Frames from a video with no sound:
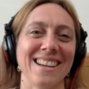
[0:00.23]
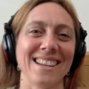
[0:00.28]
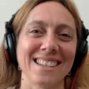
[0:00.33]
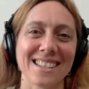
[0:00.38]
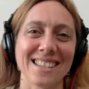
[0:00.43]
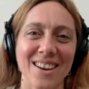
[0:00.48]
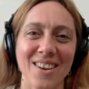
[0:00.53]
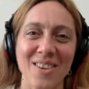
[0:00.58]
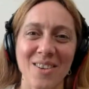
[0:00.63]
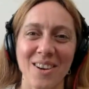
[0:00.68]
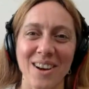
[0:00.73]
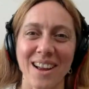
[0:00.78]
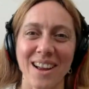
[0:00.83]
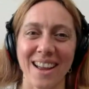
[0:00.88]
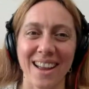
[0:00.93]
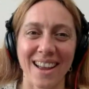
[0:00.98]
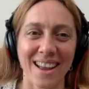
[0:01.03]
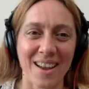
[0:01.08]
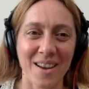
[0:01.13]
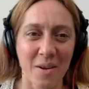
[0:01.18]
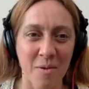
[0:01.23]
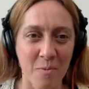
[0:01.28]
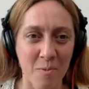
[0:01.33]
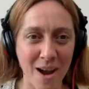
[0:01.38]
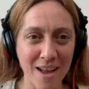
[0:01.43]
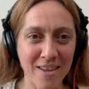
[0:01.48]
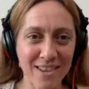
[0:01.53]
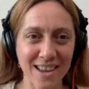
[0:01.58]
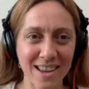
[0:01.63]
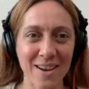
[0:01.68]
So,
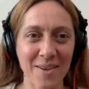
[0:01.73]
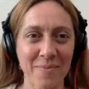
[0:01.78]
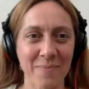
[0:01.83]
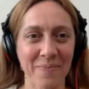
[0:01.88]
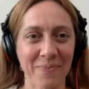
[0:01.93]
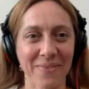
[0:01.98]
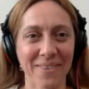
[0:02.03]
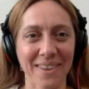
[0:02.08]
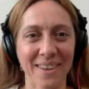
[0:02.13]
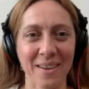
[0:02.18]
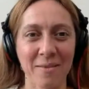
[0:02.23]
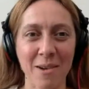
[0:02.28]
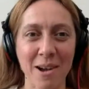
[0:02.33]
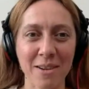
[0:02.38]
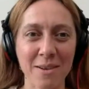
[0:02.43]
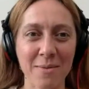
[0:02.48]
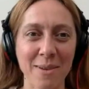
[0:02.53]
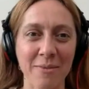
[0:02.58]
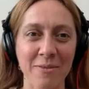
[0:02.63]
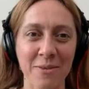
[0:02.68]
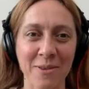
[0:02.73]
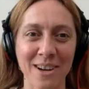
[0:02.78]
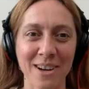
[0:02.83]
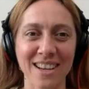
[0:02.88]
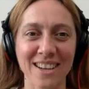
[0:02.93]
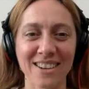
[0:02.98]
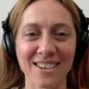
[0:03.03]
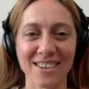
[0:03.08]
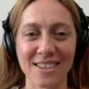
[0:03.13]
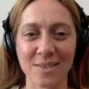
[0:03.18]
welcome
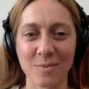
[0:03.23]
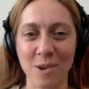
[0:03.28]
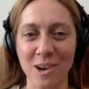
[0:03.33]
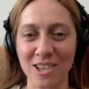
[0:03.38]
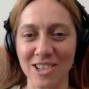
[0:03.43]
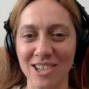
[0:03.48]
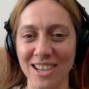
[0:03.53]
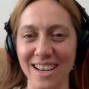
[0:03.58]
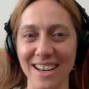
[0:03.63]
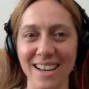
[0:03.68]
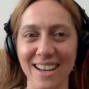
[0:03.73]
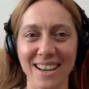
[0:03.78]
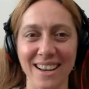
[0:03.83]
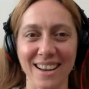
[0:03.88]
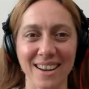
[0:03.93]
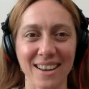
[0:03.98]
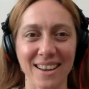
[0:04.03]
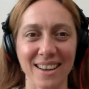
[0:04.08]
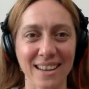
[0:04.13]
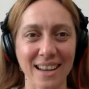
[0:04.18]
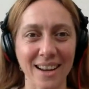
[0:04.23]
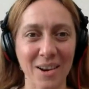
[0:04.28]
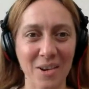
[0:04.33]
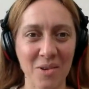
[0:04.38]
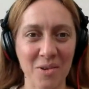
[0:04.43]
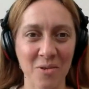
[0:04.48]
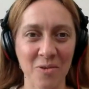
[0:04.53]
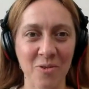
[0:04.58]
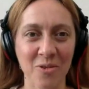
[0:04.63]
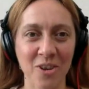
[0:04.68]
everyone who's watching, near
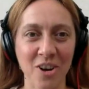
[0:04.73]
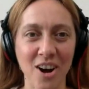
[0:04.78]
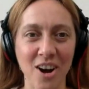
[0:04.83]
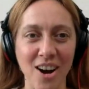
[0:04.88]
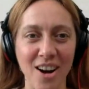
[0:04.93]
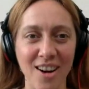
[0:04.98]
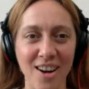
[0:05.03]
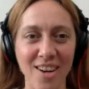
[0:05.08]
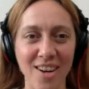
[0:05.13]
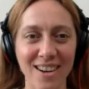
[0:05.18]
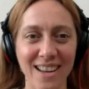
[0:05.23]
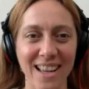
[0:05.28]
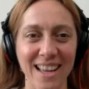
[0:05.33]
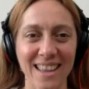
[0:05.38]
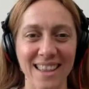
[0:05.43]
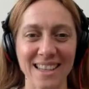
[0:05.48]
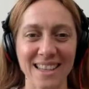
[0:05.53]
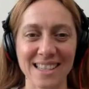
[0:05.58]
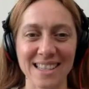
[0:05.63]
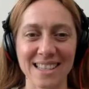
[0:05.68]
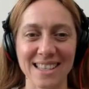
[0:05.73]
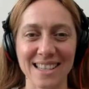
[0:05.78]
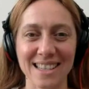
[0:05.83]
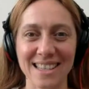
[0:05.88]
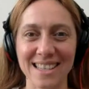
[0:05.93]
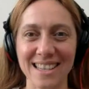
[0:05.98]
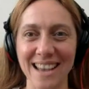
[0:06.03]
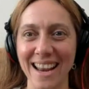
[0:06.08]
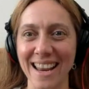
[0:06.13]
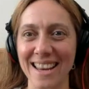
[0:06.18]
or far. This is the
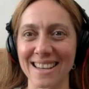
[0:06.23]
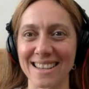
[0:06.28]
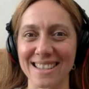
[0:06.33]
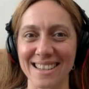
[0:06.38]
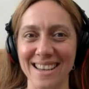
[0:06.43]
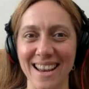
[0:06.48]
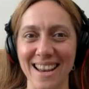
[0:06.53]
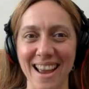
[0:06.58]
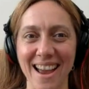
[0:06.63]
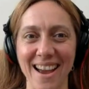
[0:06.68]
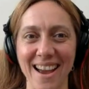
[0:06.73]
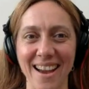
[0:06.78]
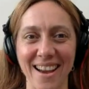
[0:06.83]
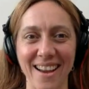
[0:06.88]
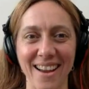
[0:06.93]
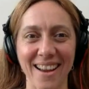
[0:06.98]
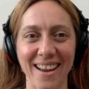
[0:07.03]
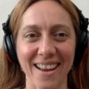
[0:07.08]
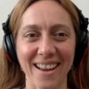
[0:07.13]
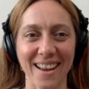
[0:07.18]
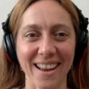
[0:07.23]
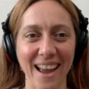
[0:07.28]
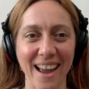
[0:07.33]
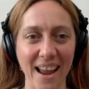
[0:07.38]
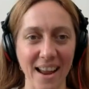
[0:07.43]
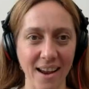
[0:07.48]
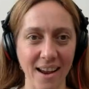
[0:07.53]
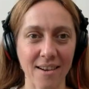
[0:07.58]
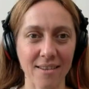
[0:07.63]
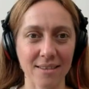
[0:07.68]
second
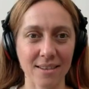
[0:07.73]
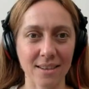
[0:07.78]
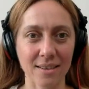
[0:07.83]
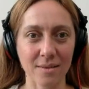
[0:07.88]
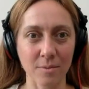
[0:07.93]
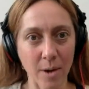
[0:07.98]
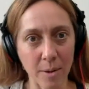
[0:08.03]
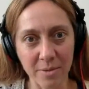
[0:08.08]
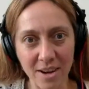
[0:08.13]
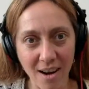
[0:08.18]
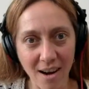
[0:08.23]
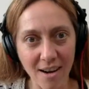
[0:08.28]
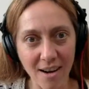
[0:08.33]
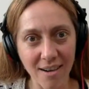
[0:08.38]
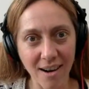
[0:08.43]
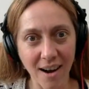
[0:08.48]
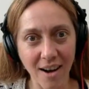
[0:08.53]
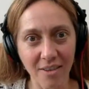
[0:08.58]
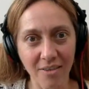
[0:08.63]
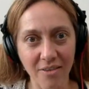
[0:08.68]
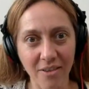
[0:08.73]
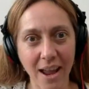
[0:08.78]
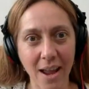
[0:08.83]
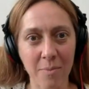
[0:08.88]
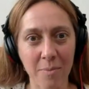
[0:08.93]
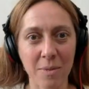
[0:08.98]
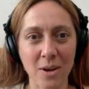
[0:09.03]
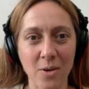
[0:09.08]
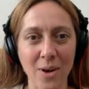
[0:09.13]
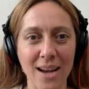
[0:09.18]
Hangout webinar of
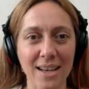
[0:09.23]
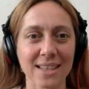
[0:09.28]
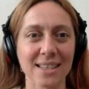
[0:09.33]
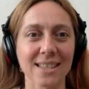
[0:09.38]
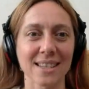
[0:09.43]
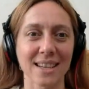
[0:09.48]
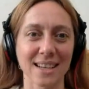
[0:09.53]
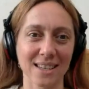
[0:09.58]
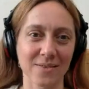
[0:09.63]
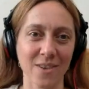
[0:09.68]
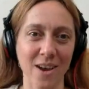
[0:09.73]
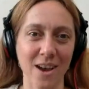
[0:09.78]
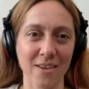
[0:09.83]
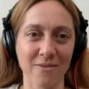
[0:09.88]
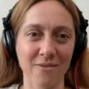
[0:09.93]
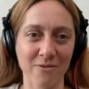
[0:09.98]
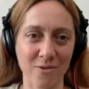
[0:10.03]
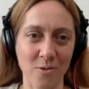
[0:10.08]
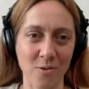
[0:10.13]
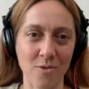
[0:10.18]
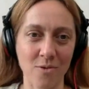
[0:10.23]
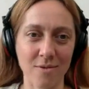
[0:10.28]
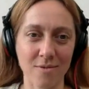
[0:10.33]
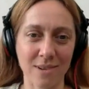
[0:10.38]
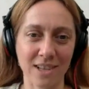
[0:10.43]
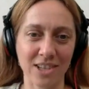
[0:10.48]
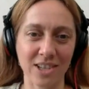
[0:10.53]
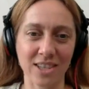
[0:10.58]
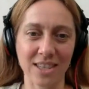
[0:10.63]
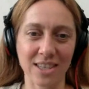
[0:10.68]
MUS 654,
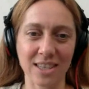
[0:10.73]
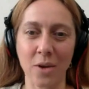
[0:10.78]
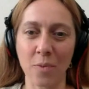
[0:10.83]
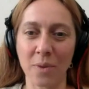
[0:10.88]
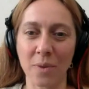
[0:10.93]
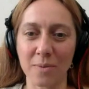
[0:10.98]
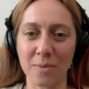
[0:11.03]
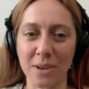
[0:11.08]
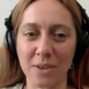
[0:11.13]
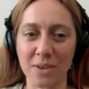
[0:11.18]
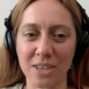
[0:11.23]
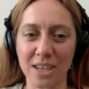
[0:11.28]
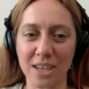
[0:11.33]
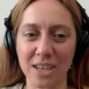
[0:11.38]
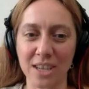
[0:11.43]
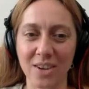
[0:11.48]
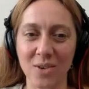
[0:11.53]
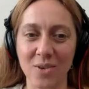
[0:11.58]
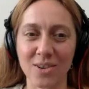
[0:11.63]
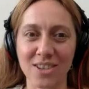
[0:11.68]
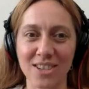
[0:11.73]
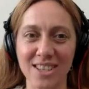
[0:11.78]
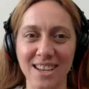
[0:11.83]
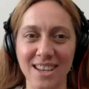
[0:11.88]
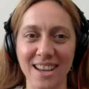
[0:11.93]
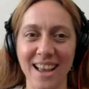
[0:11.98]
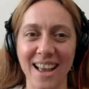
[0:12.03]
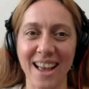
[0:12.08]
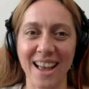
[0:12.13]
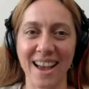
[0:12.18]
which is an open music course.